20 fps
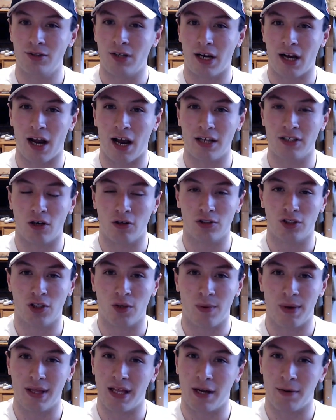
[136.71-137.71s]
Shanghai's
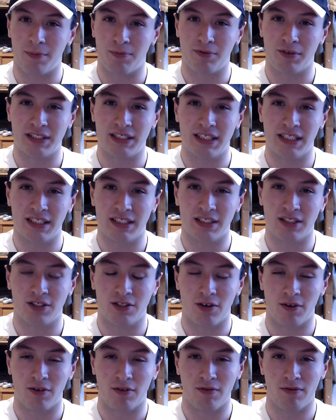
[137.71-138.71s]
also in their preseason,
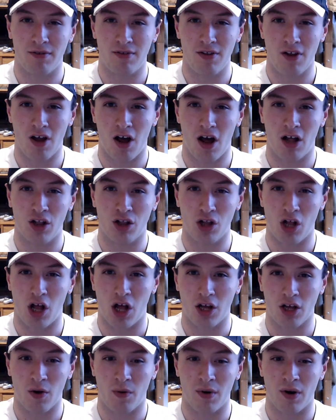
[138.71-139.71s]
so not a
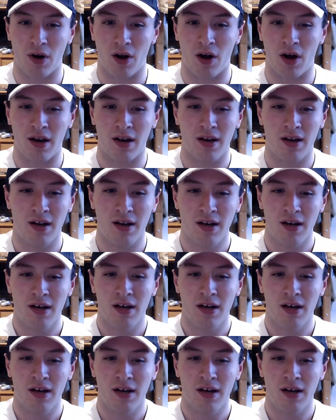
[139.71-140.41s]
lot going on.